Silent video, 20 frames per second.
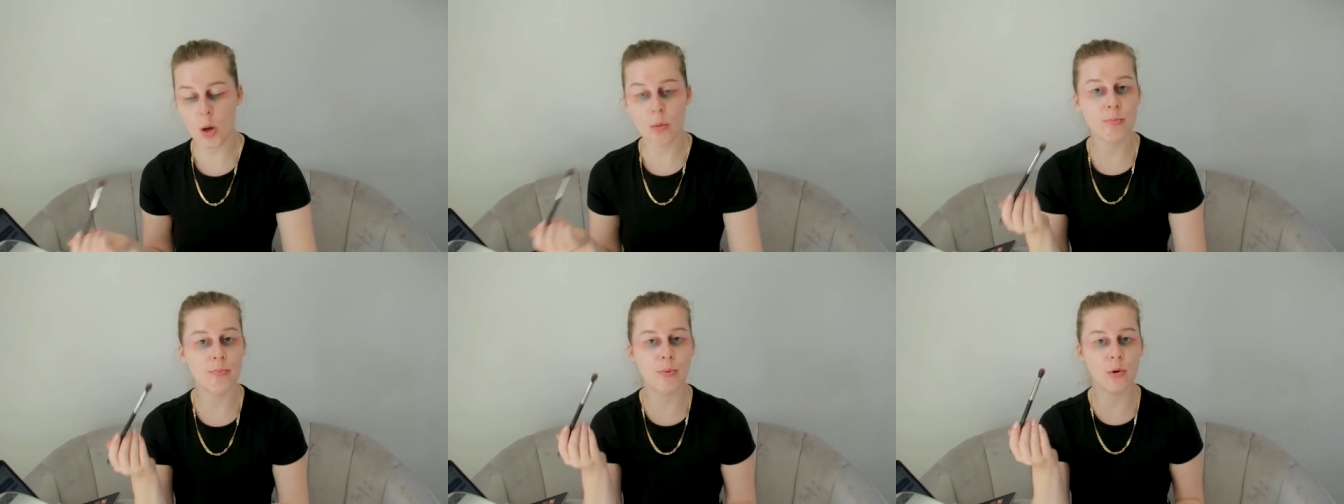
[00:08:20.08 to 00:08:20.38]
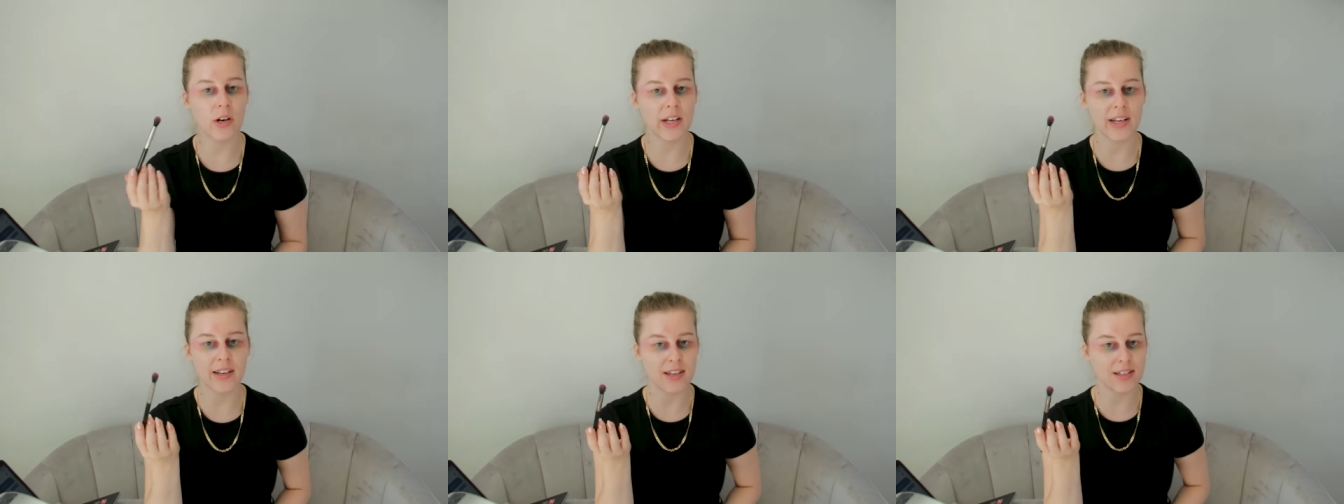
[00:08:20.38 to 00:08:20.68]

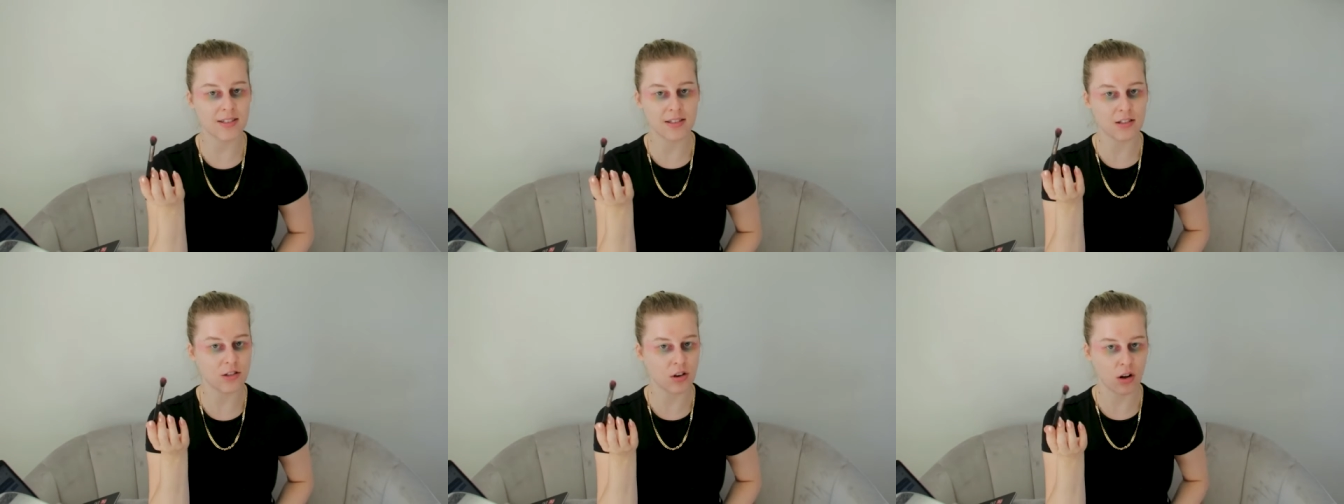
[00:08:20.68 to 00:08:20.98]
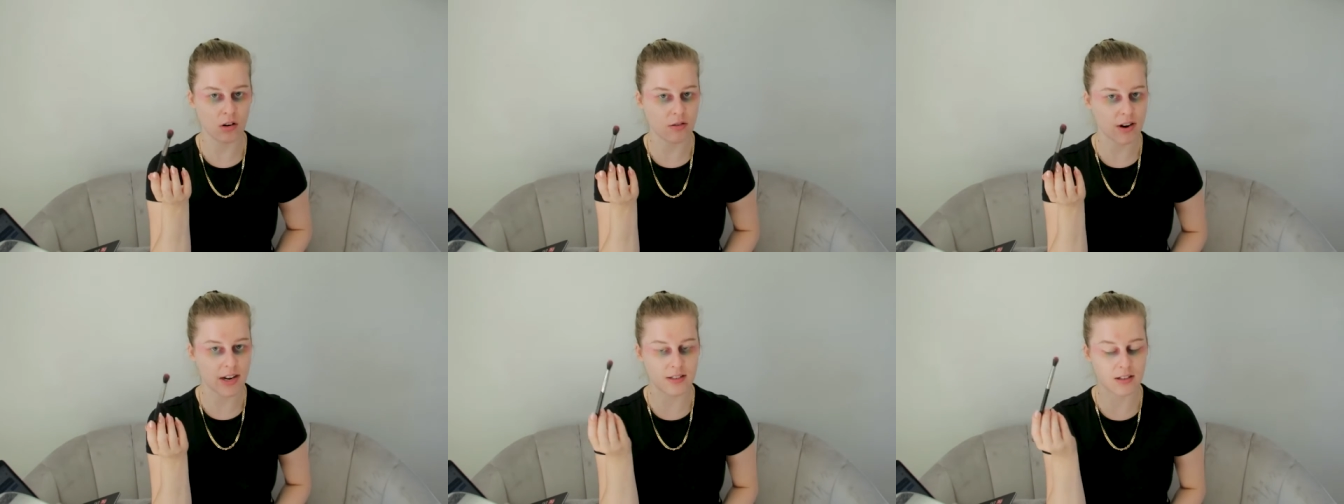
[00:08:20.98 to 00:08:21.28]
Bullying isn't
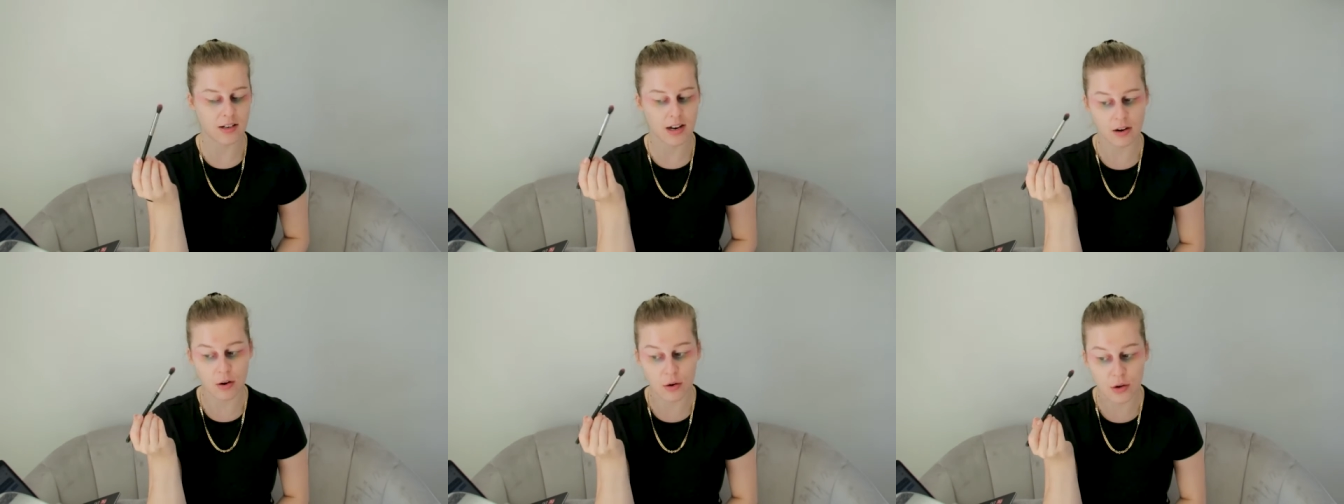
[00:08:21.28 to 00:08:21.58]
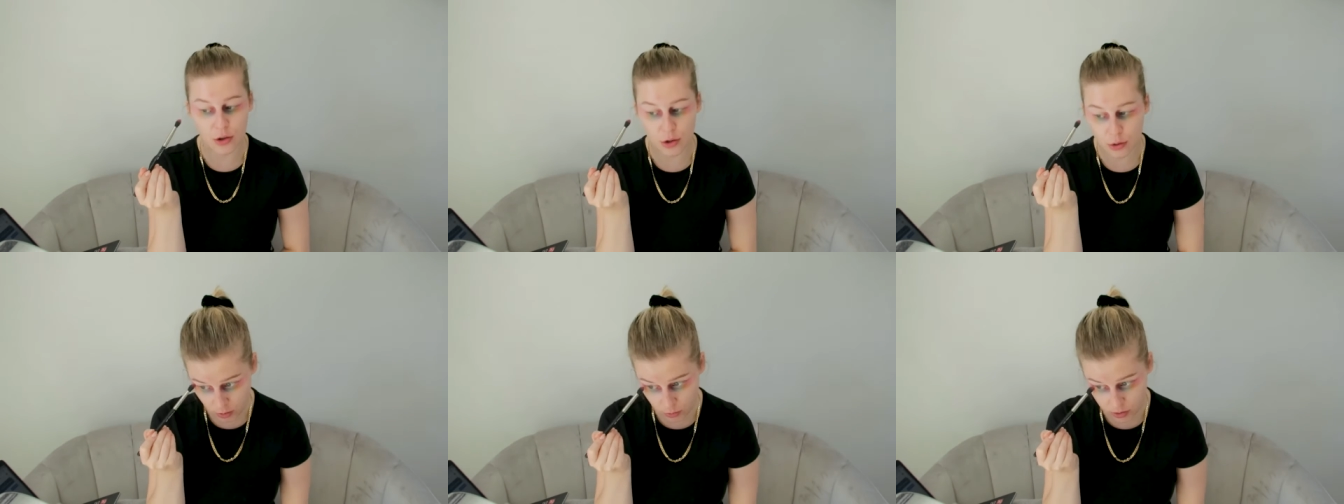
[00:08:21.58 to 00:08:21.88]
tolerated at
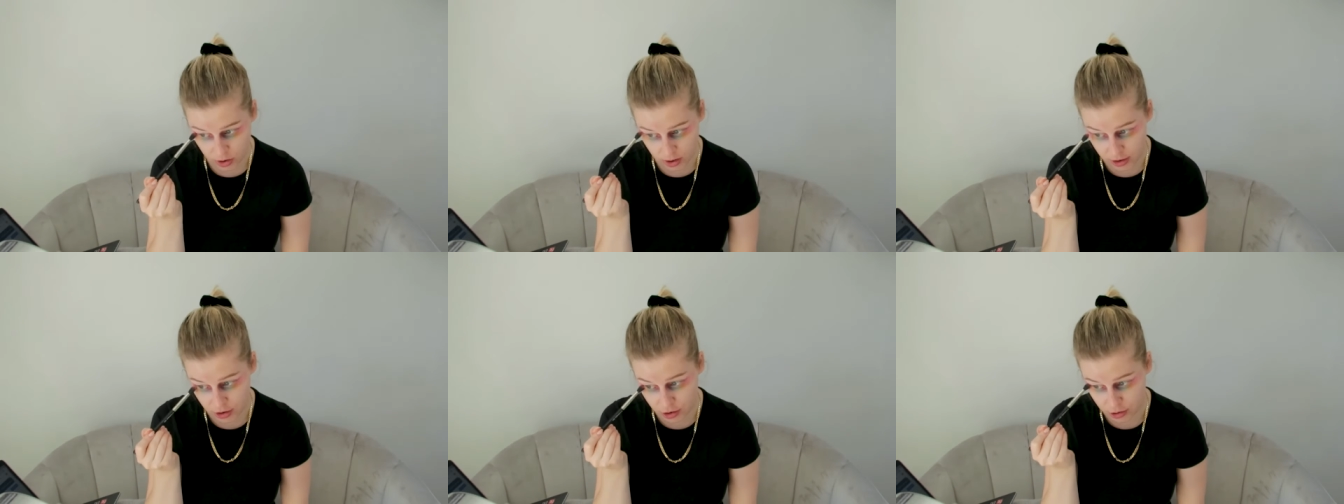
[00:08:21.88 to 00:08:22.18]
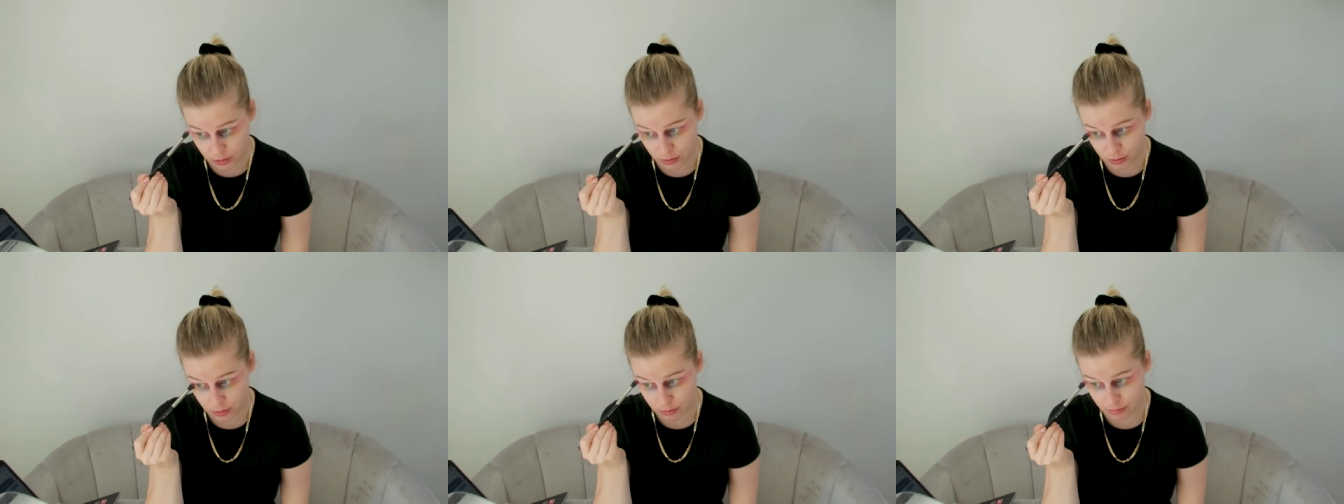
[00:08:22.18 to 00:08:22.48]
OU, which I
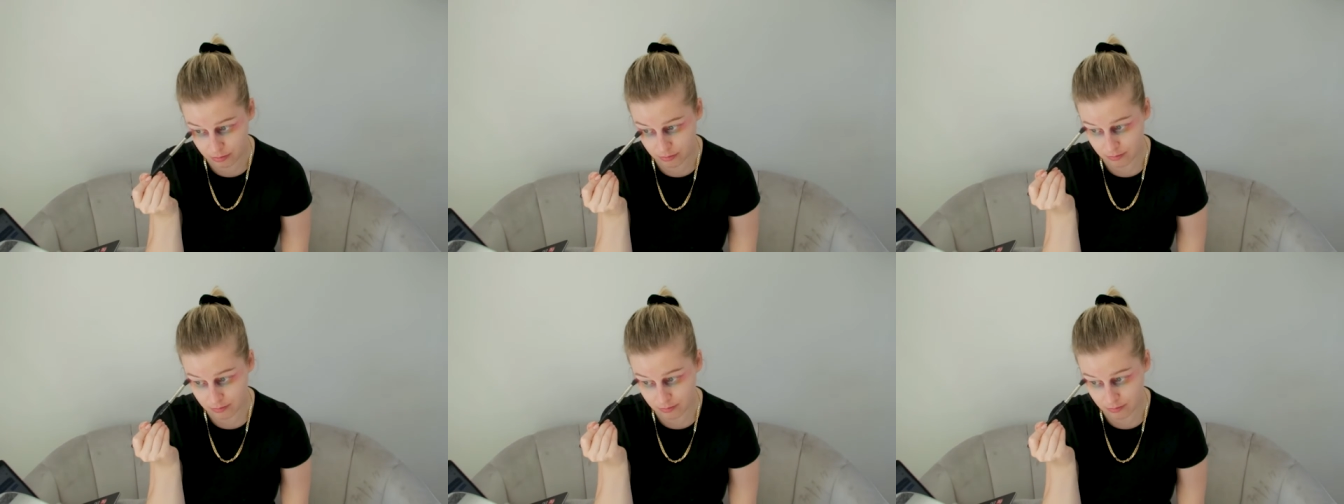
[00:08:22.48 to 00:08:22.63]
do